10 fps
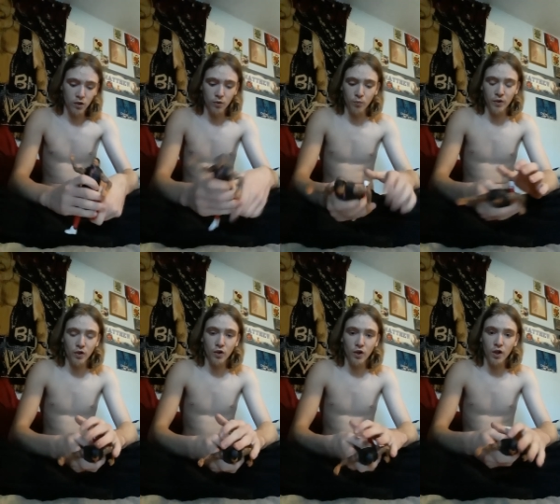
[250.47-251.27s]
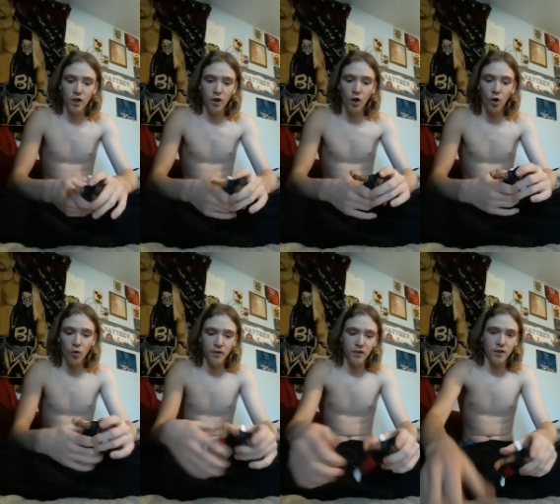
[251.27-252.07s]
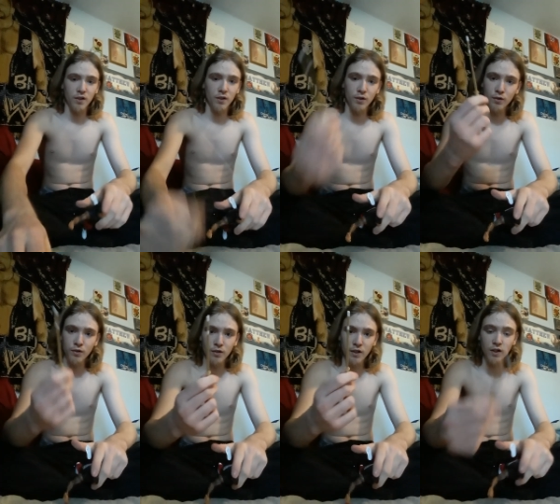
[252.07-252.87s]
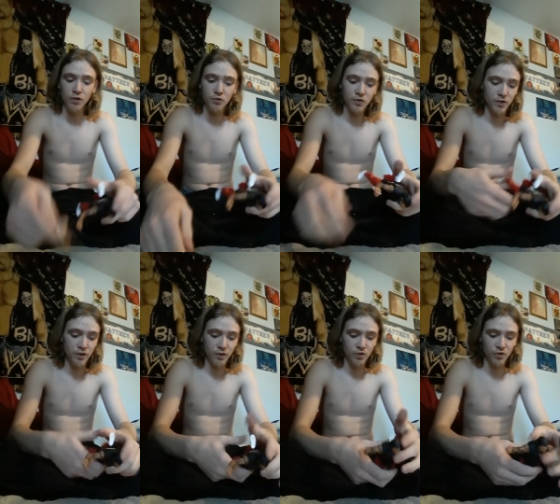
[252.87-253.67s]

We could have got all the kendo sticks,